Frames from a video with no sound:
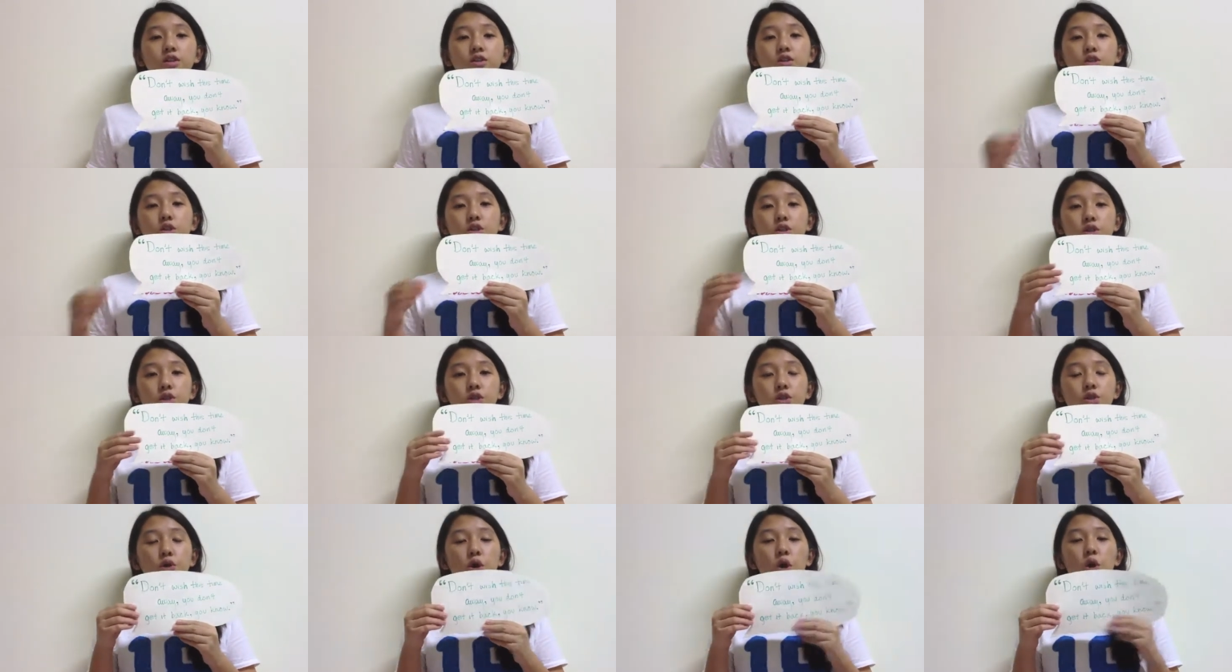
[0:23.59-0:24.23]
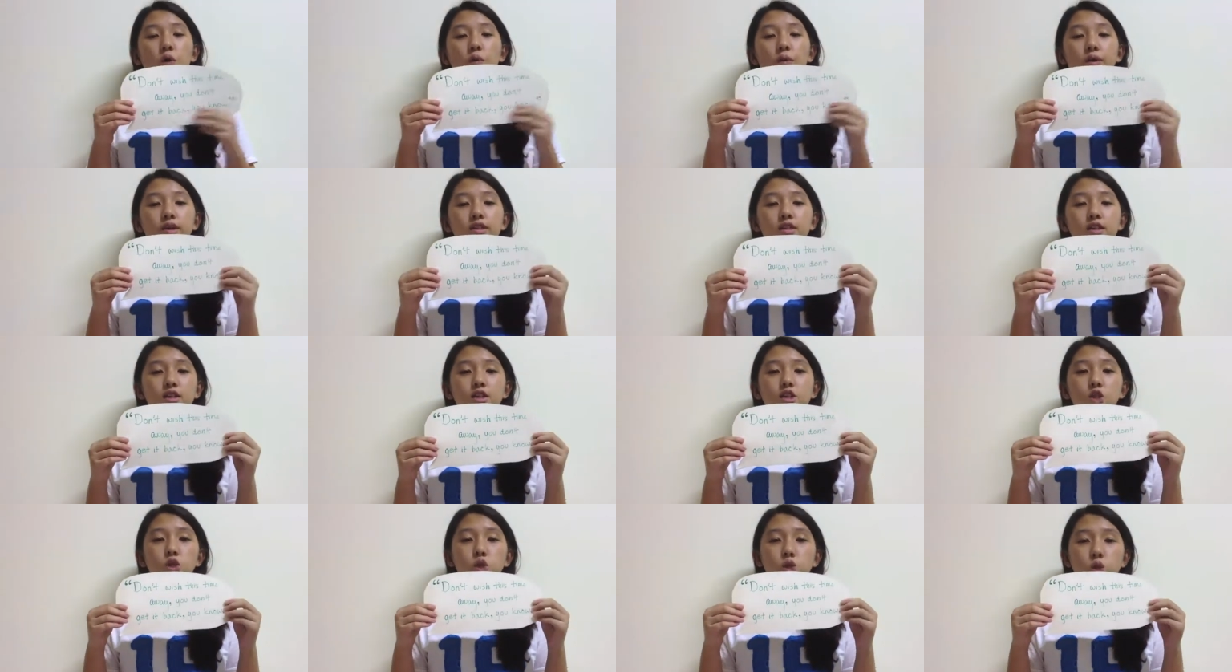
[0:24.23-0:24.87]
to always
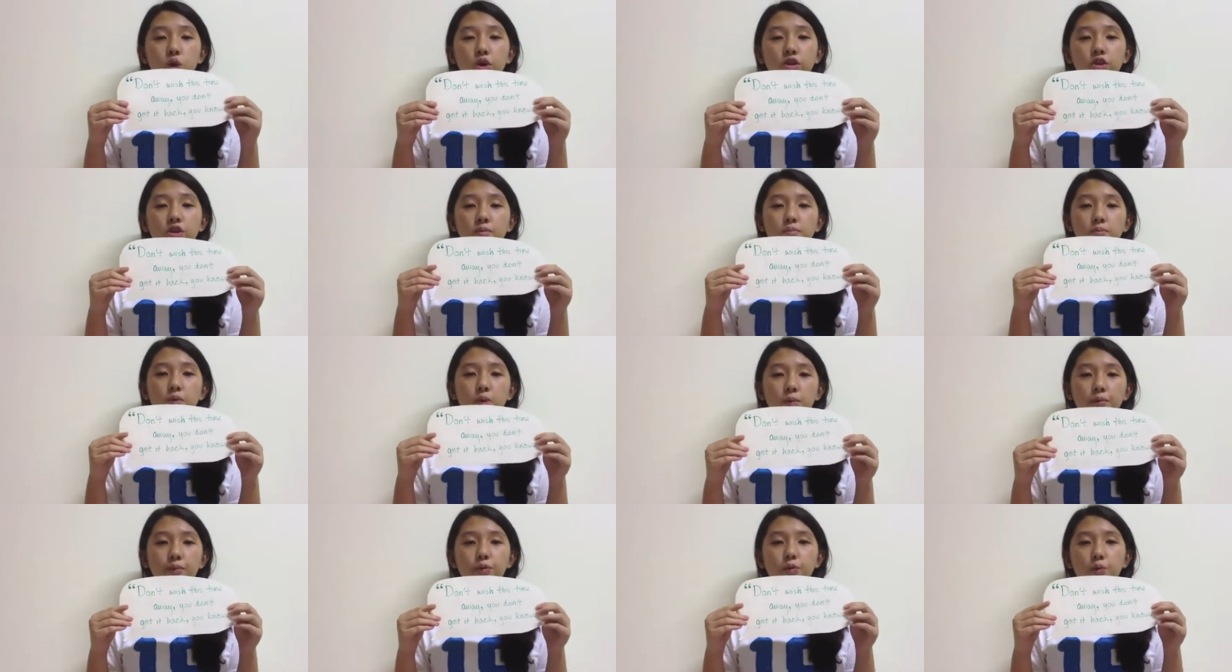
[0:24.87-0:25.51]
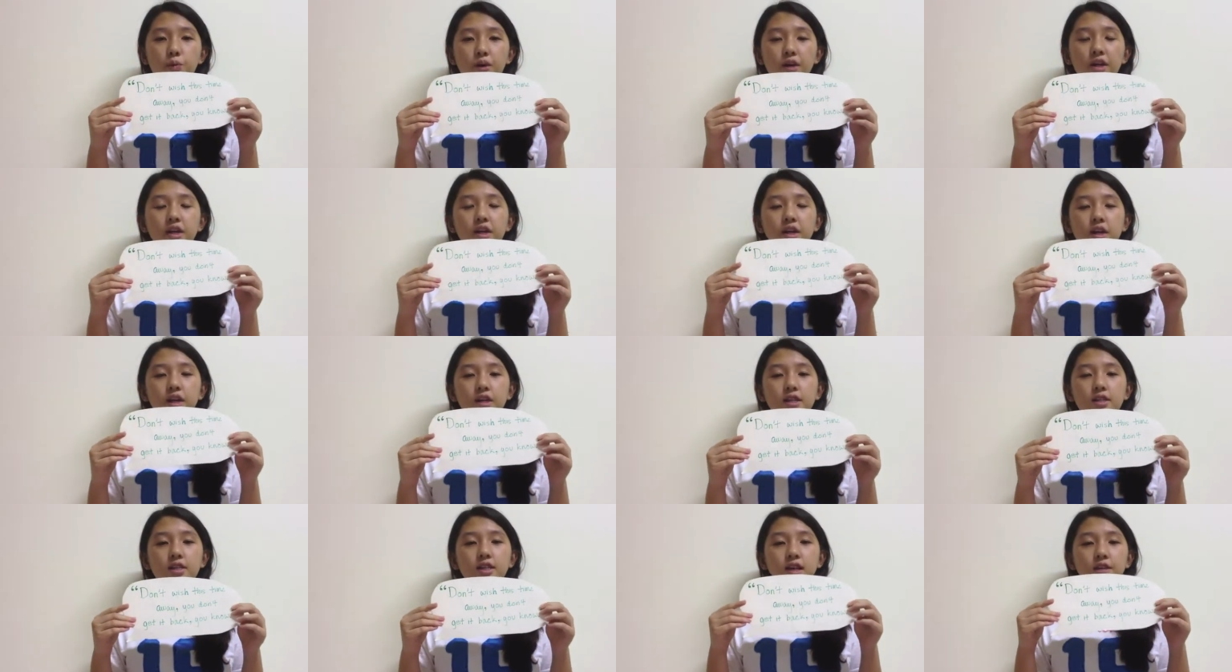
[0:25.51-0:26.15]
enjoy the moment when it
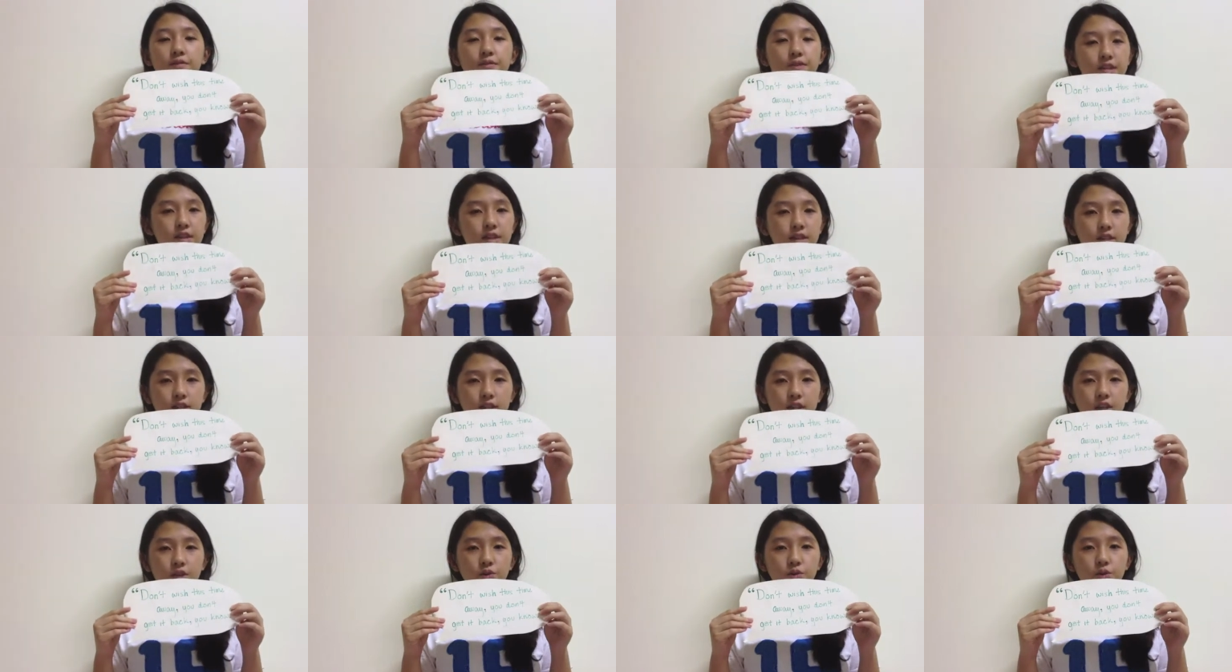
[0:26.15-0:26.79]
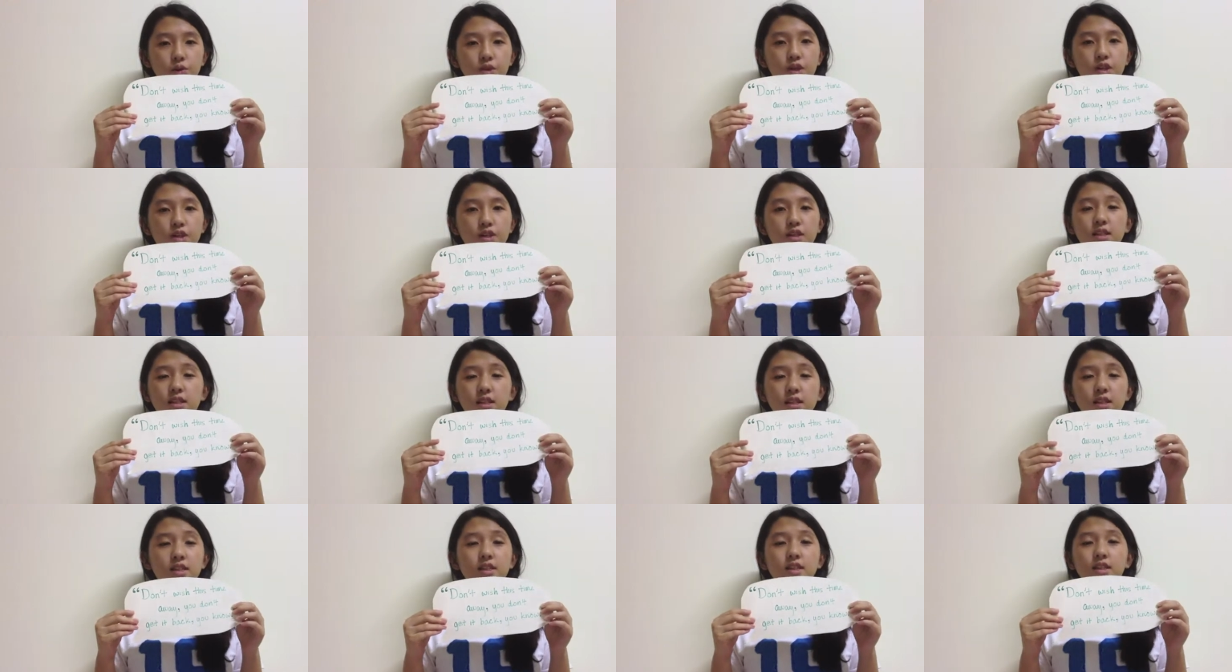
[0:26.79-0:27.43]
is given to you,
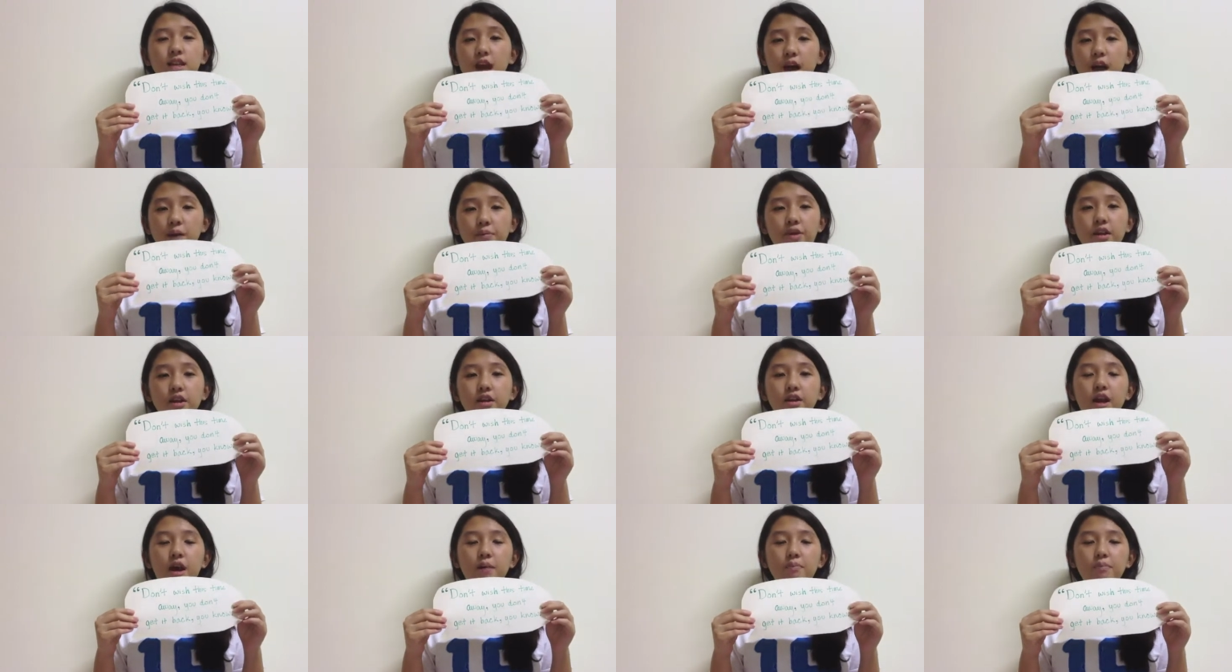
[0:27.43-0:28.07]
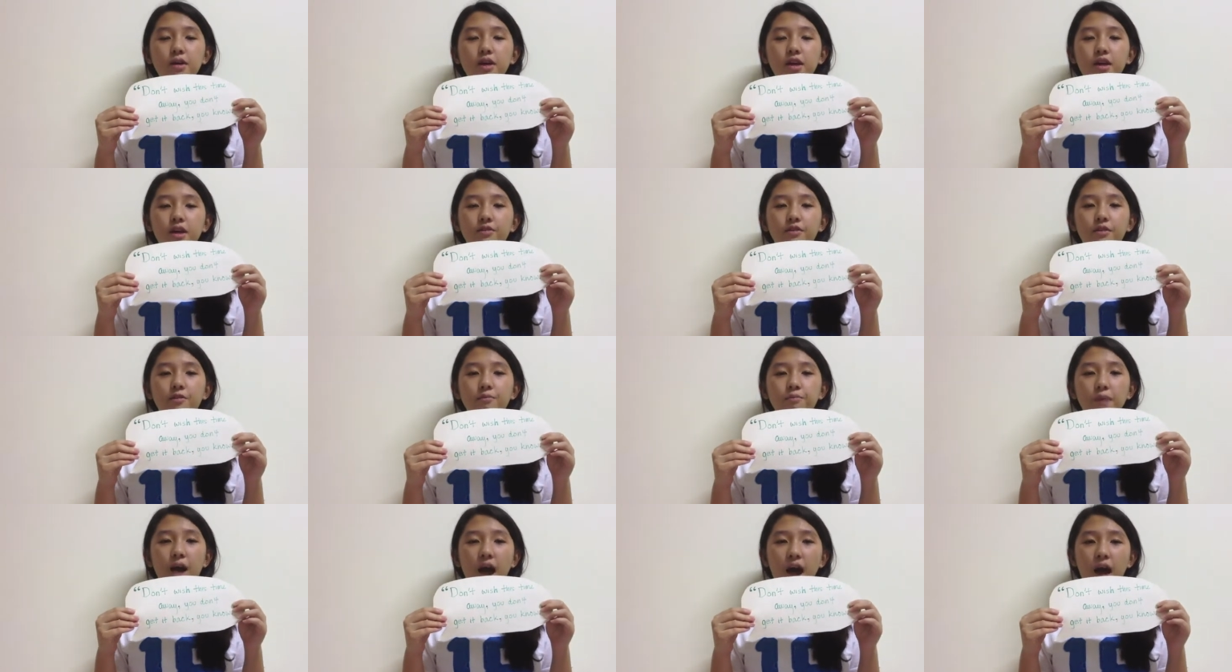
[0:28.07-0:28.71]
since time cannot be given
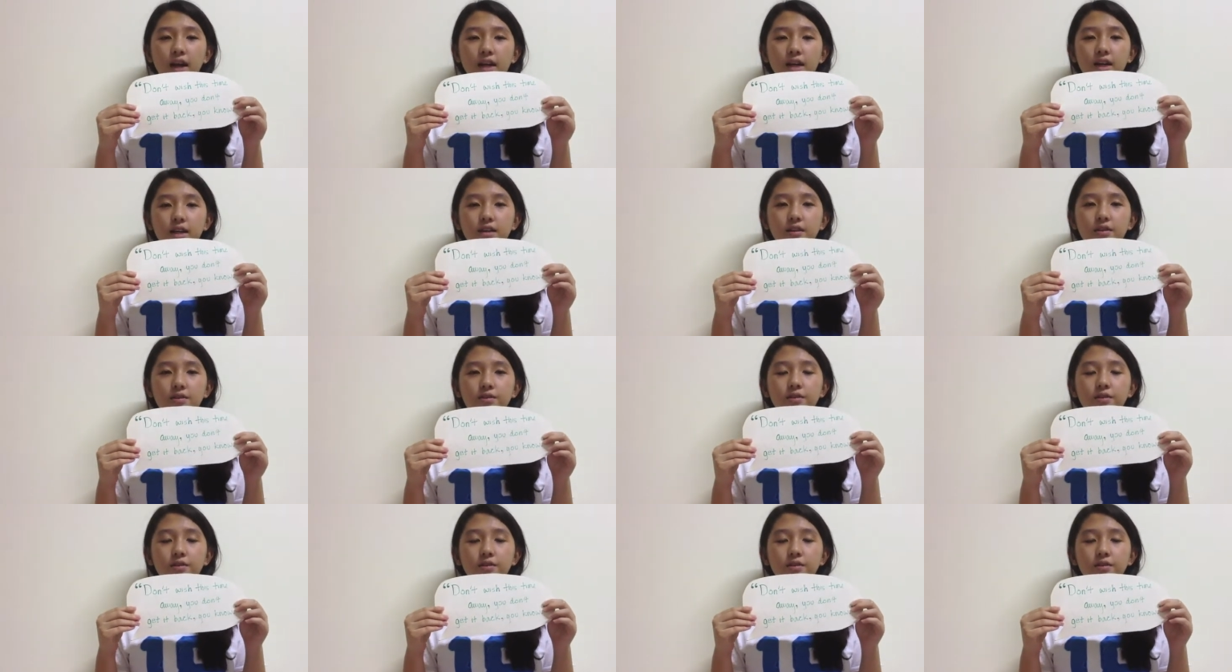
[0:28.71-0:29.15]
back.